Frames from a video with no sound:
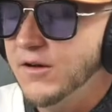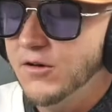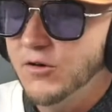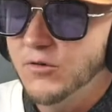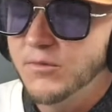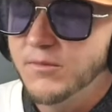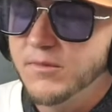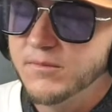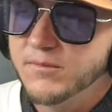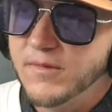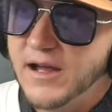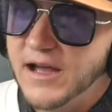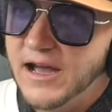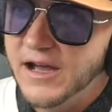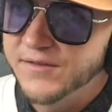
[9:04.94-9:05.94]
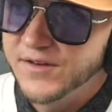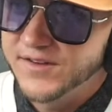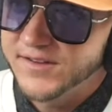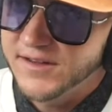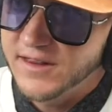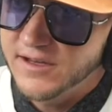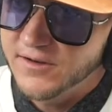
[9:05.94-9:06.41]
at home.
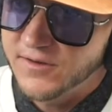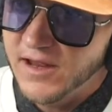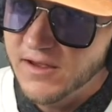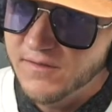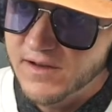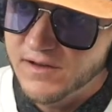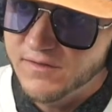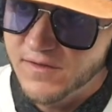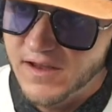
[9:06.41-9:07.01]
Obviously, they don't have any